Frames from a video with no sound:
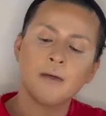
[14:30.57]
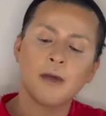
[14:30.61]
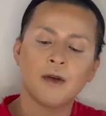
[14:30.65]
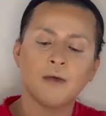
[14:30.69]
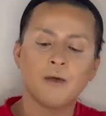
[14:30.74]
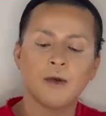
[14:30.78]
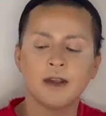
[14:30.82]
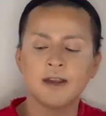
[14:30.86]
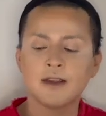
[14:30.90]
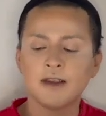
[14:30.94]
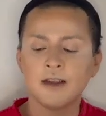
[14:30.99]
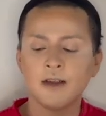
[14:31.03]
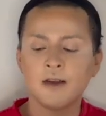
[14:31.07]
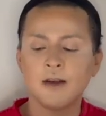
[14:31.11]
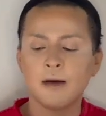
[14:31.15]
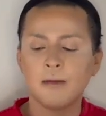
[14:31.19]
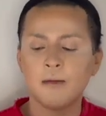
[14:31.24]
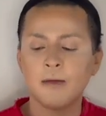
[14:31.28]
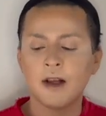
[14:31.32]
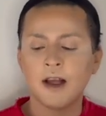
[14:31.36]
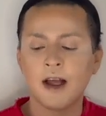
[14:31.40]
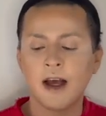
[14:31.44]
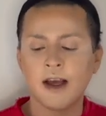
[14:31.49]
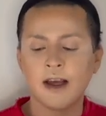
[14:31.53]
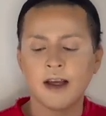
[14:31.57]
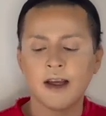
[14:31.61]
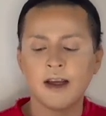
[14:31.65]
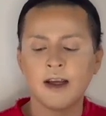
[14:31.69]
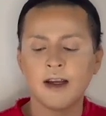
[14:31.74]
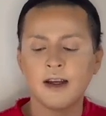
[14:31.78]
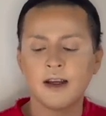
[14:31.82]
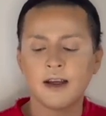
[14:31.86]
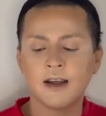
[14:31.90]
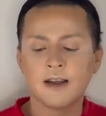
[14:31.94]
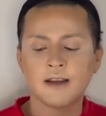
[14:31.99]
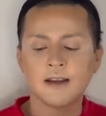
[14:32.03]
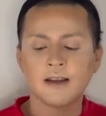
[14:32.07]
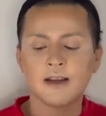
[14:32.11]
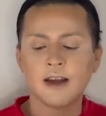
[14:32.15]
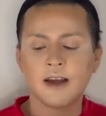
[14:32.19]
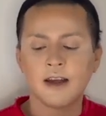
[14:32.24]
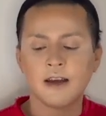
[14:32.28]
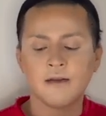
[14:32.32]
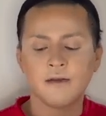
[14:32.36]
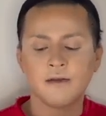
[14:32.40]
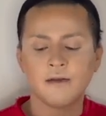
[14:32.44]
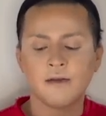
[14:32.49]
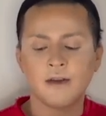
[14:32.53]
but once you apply it, it's
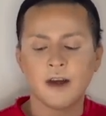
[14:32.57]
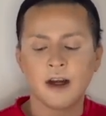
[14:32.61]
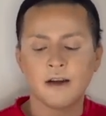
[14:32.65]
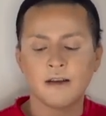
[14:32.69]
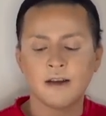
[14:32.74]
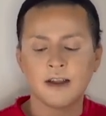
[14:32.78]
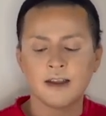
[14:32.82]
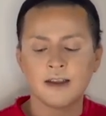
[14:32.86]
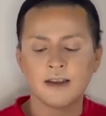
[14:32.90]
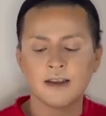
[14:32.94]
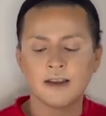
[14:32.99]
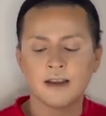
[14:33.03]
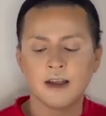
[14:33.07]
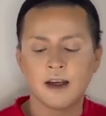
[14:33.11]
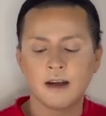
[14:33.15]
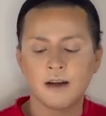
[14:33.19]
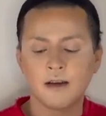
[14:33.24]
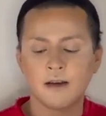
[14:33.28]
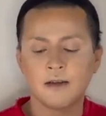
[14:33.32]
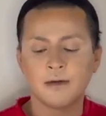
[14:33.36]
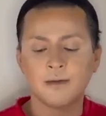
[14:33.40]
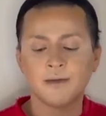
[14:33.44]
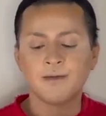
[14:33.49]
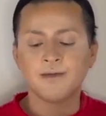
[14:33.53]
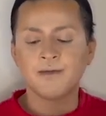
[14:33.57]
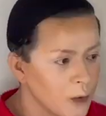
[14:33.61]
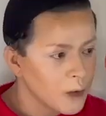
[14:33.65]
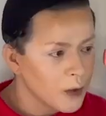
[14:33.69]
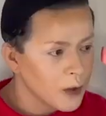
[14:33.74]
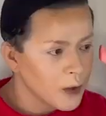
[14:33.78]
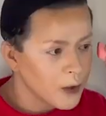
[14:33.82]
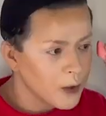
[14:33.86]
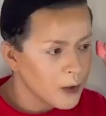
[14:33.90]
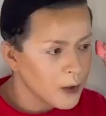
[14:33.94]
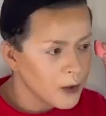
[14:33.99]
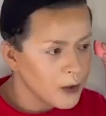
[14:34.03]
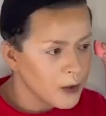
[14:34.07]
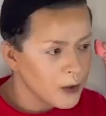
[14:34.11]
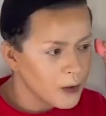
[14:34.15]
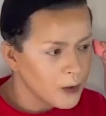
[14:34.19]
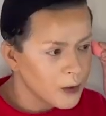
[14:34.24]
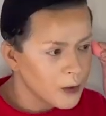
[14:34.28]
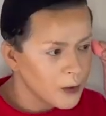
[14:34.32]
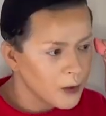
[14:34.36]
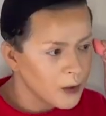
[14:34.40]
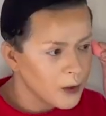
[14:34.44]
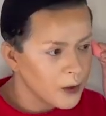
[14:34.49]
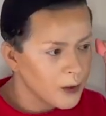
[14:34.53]
like very subtle. We're going
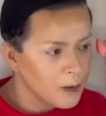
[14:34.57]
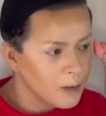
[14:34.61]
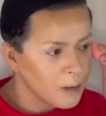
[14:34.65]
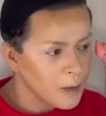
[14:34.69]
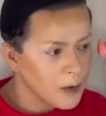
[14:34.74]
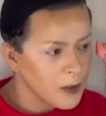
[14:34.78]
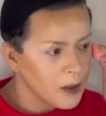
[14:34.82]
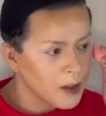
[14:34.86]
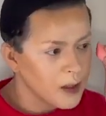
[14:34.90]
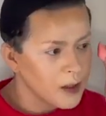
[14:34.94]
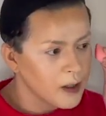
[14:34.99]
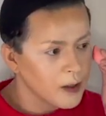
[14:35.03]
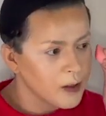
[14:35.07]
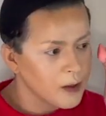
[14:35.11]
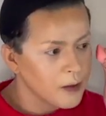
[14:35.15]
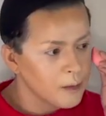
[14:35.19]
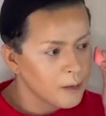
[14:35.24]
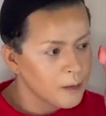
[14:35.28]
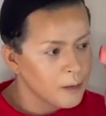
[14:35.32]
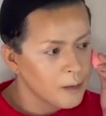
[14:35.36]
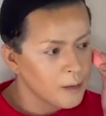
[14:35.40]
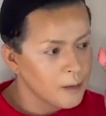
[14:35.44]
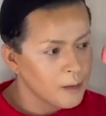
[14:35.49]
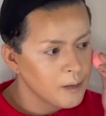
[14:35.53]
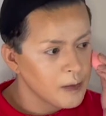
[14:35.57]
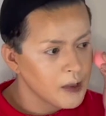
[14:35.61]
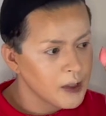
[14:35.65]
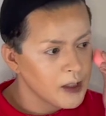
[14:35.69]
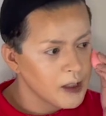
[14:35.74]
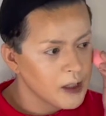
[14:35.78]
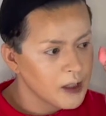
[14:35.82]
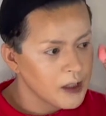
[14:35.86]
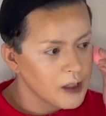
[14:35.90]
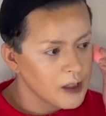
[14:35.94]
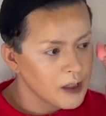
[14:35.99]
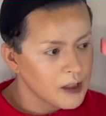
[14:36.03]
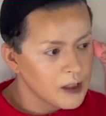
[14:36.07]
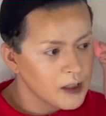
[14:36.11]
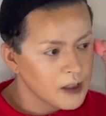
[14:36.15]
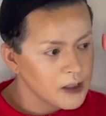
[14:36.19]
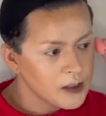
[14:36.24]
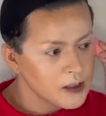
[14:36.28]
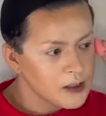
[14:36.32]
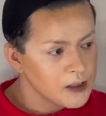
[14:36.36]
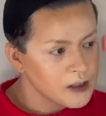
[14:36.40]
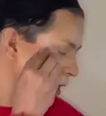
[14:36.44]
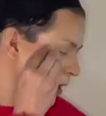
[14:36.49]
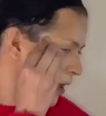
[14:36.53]
to apply our
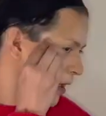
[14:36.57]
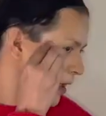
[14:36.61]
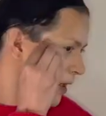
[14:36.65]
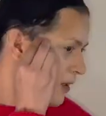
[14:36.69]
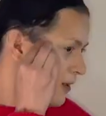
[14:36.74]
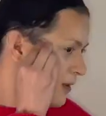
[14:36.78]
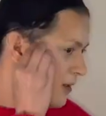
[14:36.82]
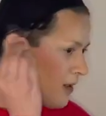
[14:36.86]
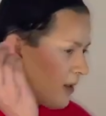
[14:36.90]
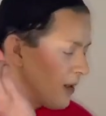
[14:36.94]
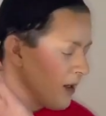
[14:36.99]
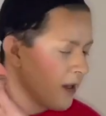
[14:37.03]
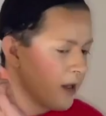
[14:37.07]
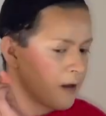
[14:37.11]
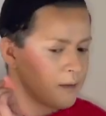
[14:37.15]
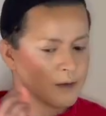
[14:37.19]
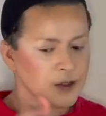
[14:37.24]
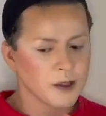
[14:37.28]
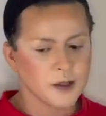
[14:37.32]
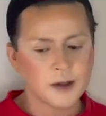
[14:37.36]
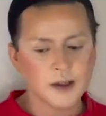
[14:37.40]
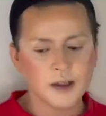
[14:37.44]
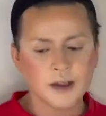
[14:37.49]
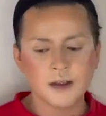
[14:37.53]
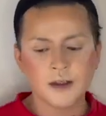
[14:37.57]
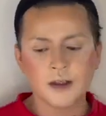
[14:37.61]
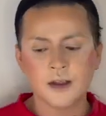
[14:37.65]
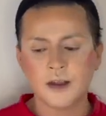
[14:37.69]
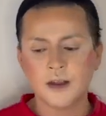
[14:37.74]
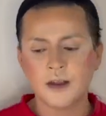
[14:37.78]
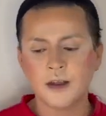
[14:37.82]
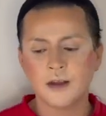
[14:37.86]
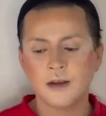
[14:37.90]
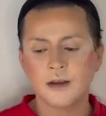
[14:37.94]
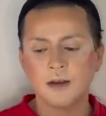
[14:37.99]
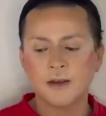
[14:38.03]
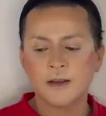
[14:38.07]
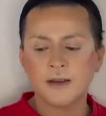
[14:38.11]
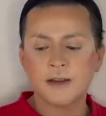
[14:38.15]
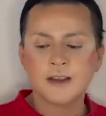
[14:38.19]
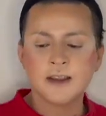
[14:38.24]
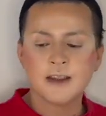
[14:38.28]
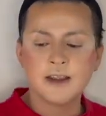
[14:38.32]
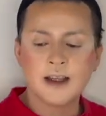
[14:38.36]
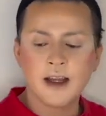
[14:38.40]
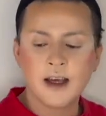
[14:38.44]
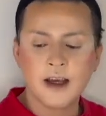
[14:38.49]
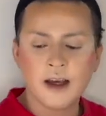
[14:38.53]
blush, and today I'm going to use
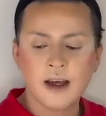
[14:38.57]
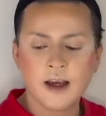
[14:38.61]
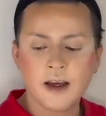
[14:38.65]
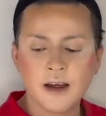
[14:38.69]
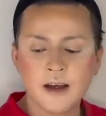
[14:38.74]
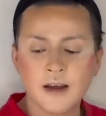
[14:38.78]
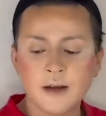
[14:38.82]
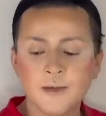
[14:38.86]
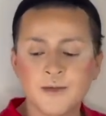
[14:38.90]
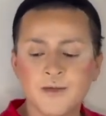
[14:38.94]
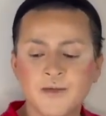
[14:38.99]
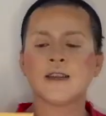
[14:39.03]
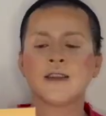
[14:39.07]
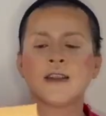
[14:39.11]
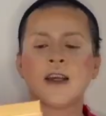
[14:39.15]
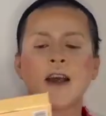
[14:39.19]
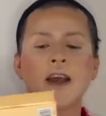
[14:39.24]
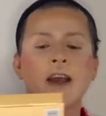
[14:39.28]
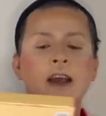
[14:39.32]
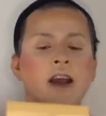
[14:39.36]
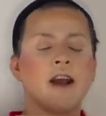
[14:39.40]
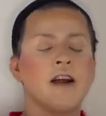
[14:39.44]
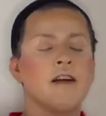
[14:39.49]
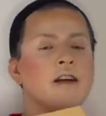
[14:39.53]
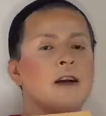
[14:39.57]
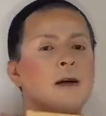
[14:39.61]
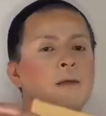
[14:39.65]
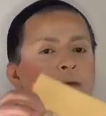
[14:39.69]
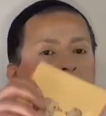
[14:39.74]
the Sahara